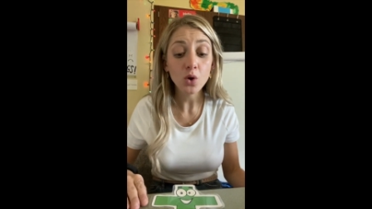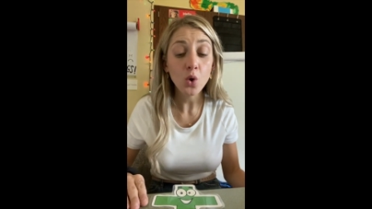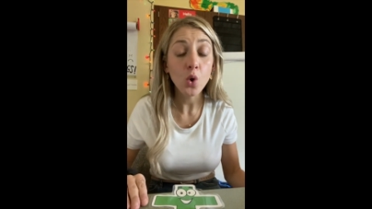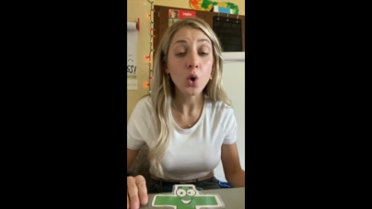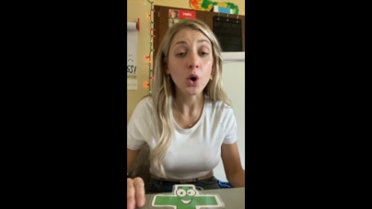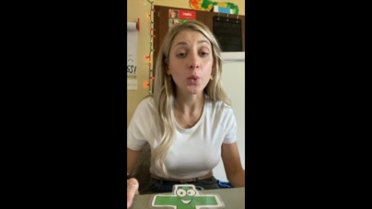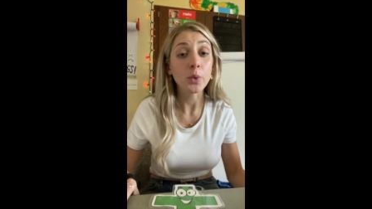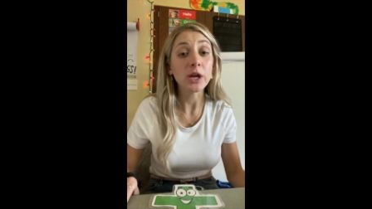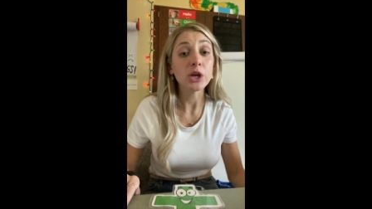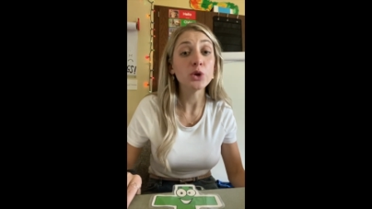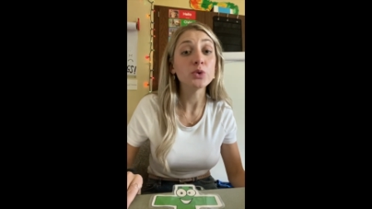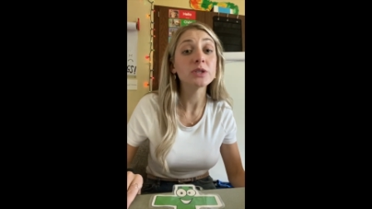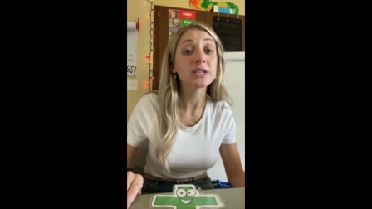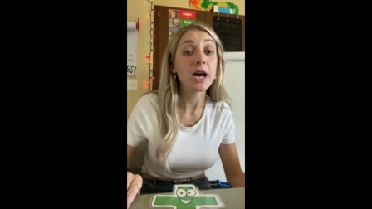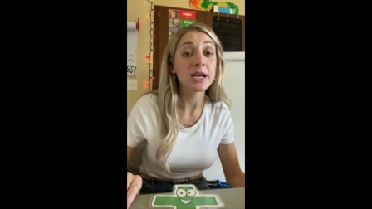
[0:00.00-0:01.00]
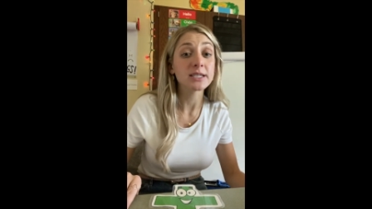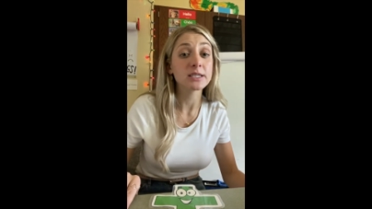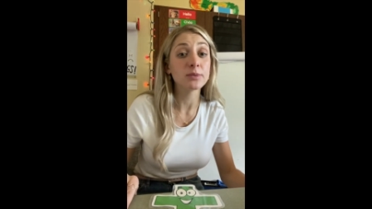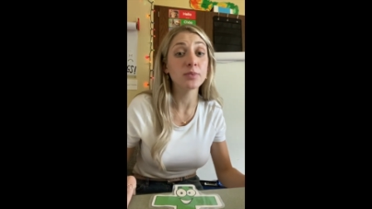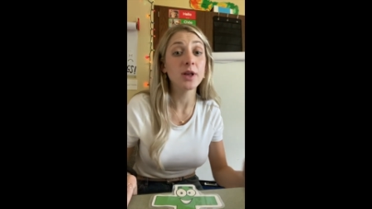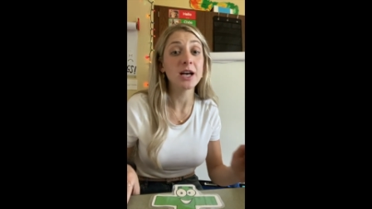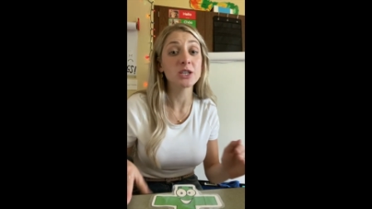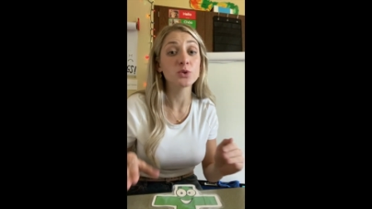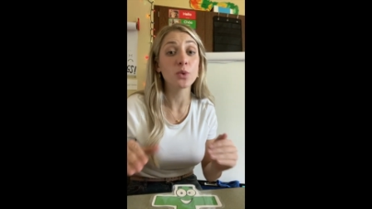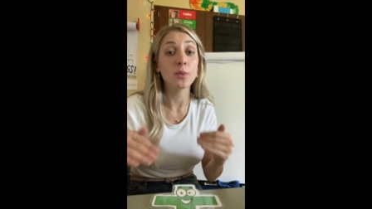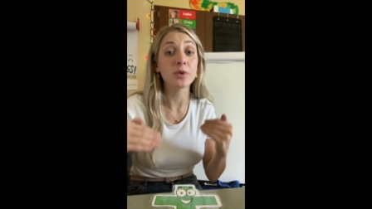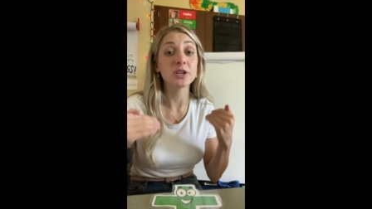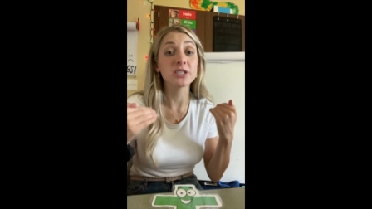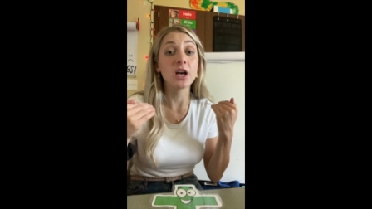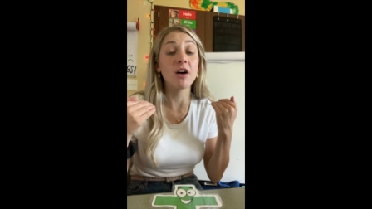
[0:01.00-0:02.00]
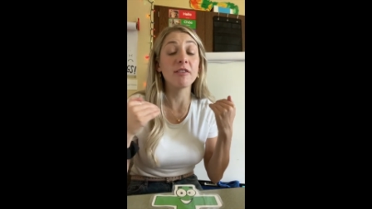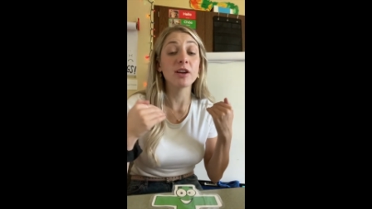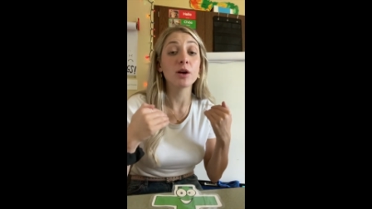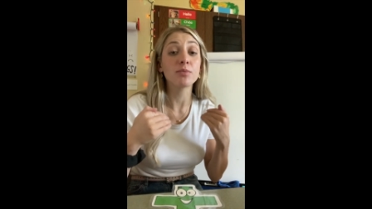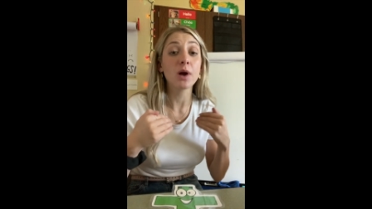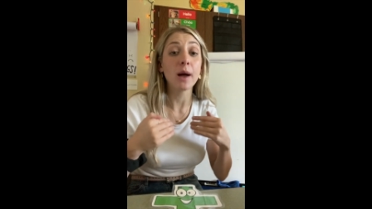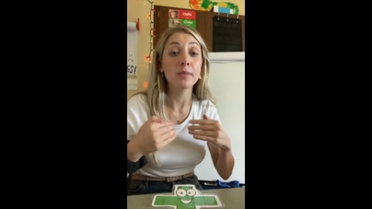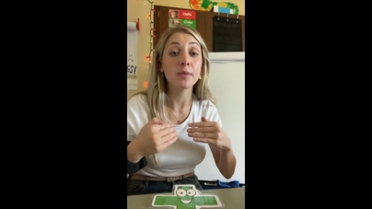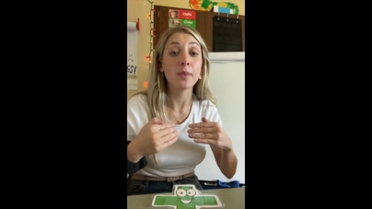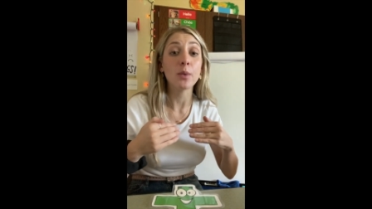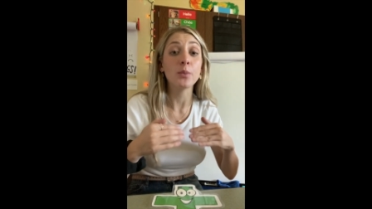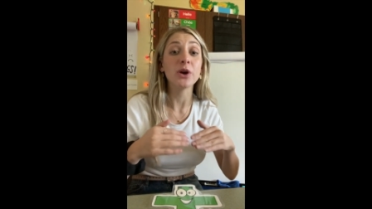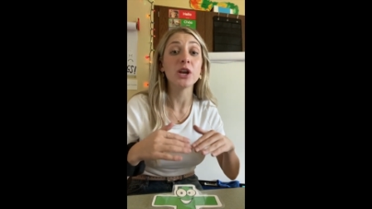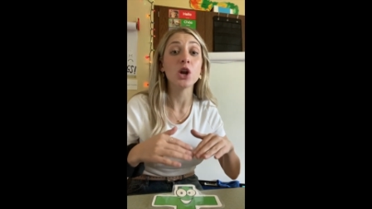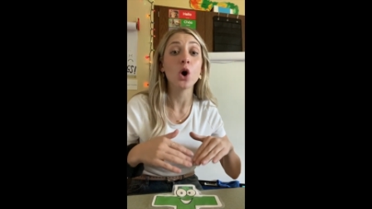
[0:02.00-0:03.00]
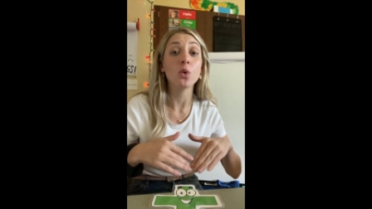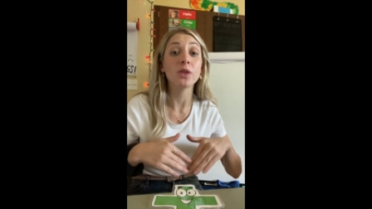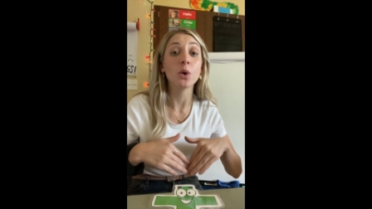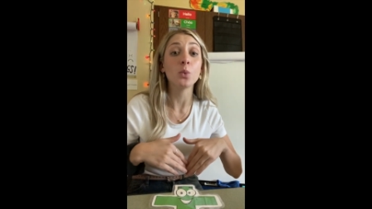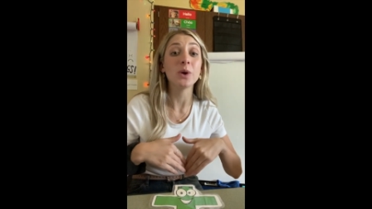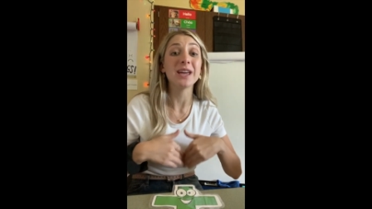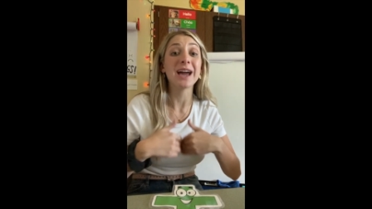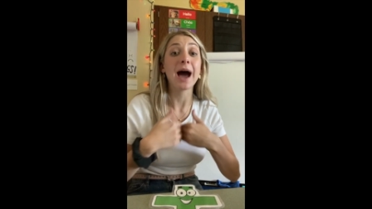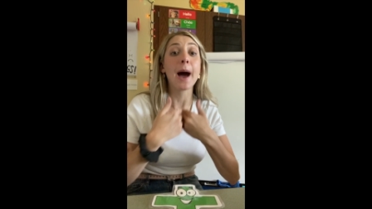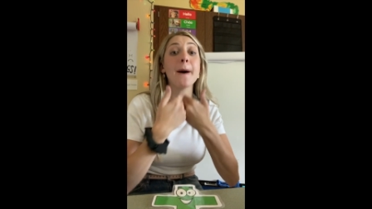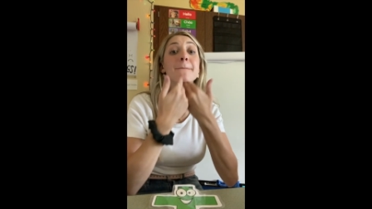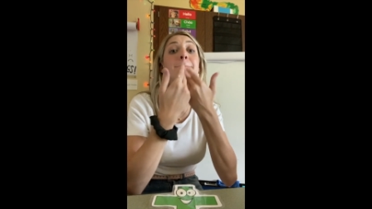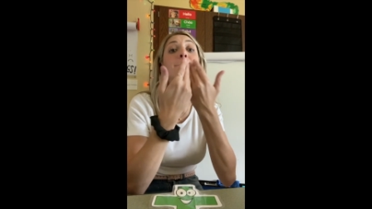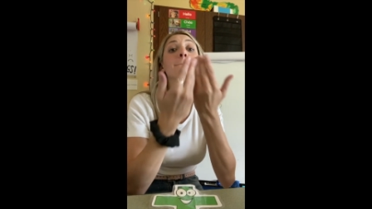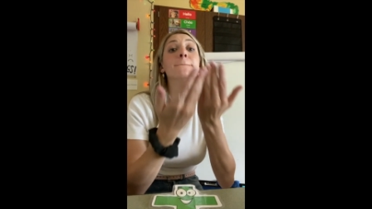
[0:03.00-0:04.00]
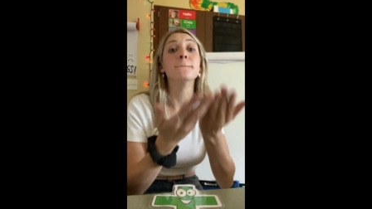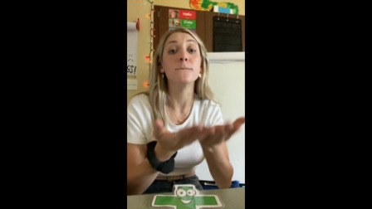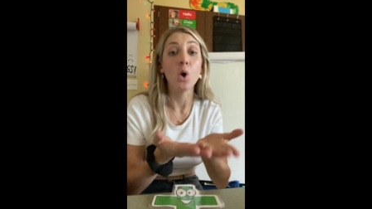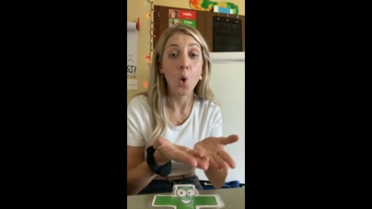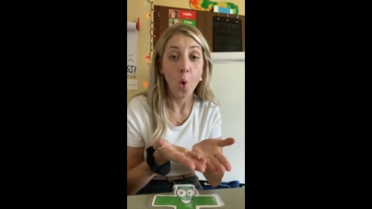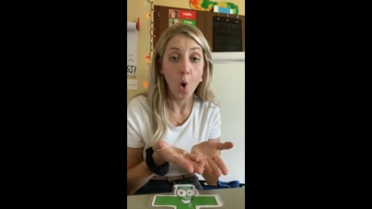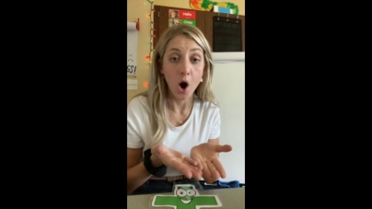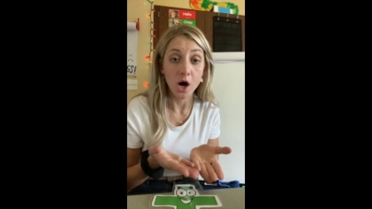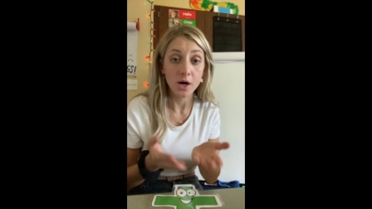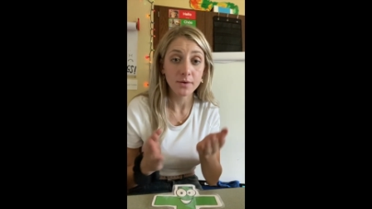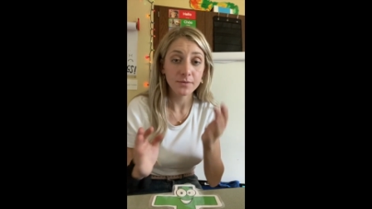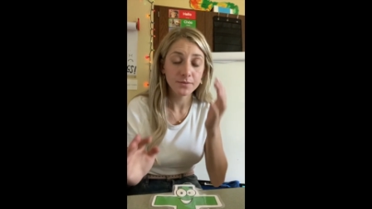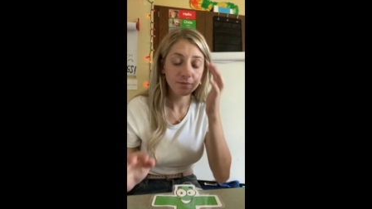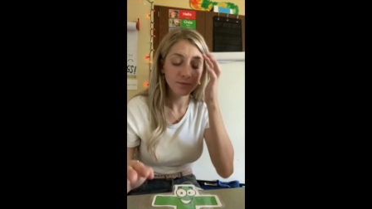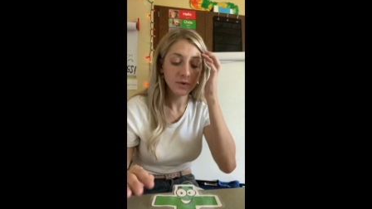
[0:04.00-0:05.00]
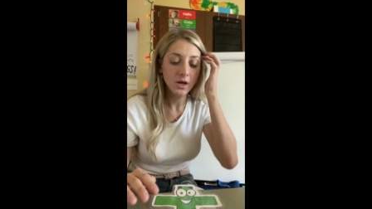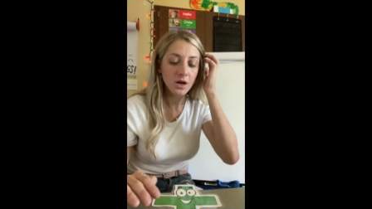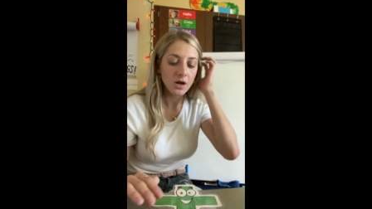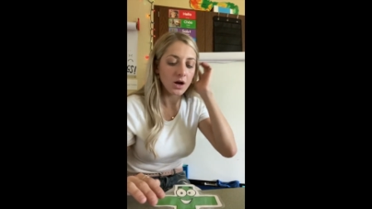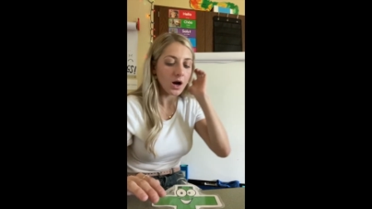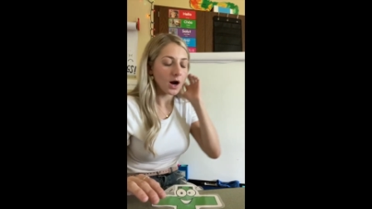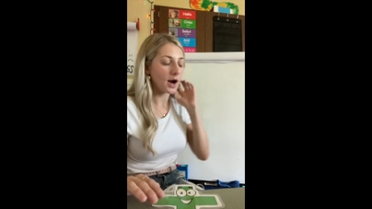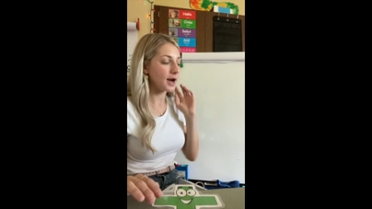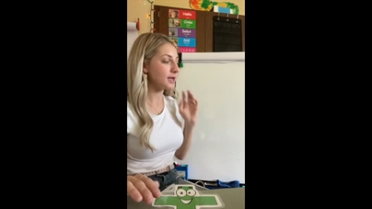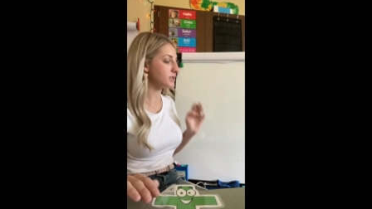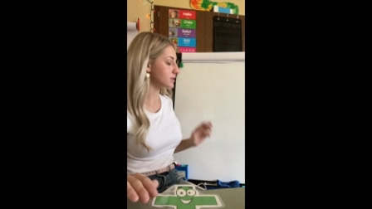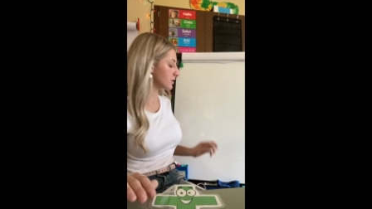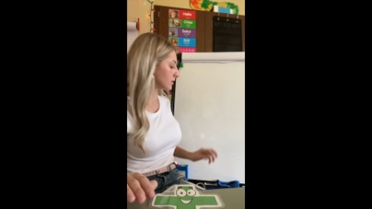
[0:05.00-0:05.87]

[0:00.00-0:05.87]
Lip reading: or we use Gus the Plus when we're solving a problem and we know that we got more. All right, so